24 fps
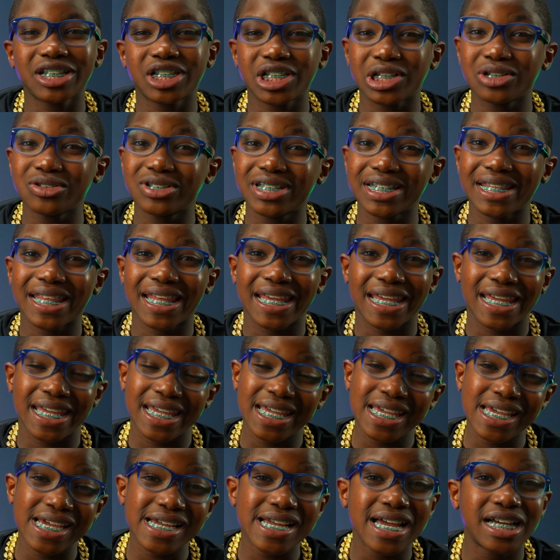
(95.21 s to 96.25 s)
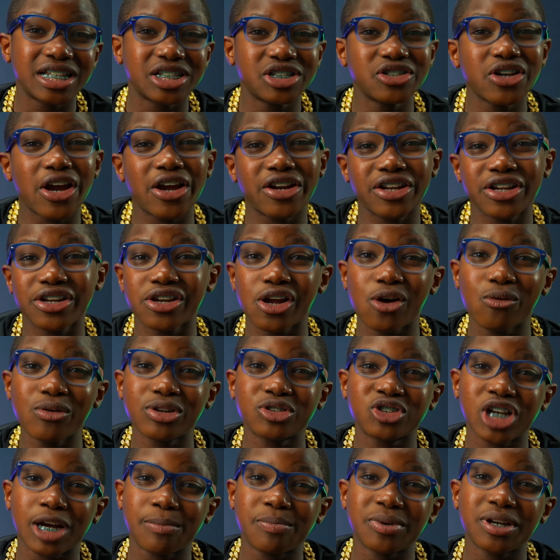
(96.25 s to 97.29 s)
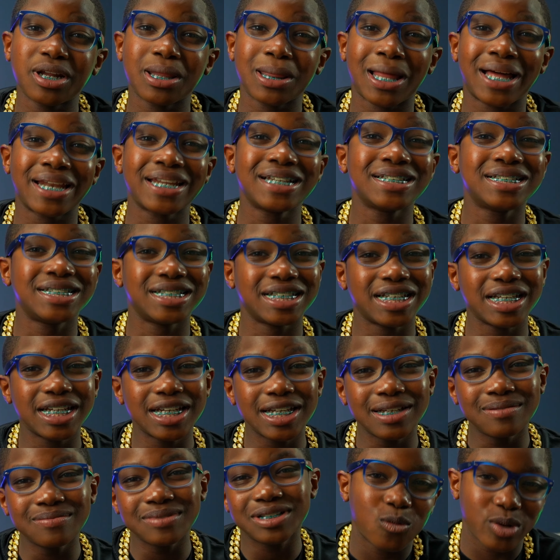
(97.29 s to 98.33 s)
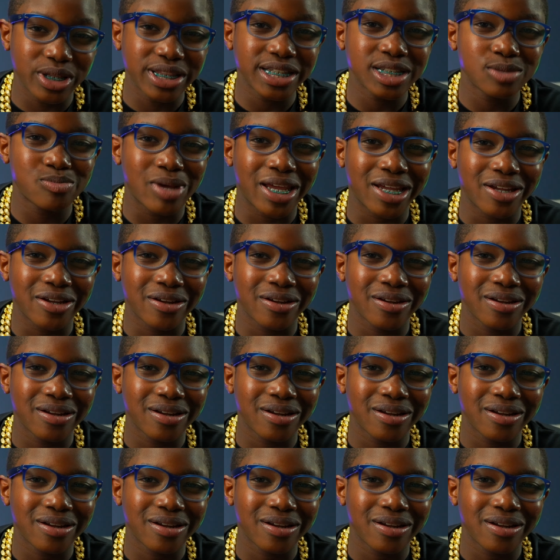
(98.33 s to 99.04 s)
tuned to the end because you already know we're dropping a lot of gems with this banger.